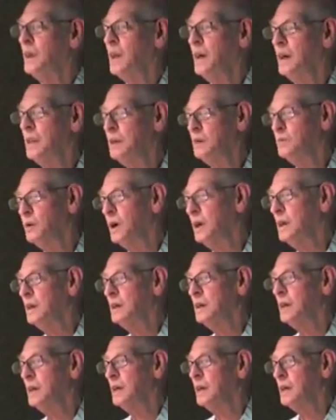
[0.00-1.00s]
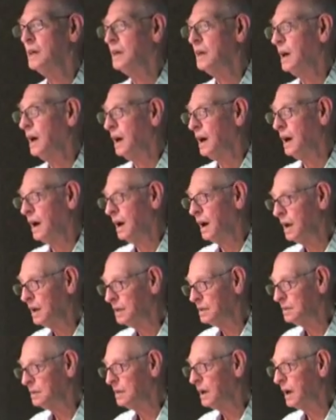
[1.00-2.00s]
anyway,
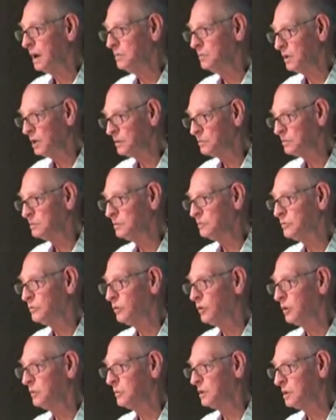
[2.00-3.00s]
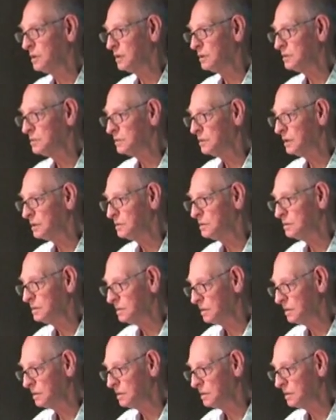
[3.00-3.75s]
I mixed some formula, said,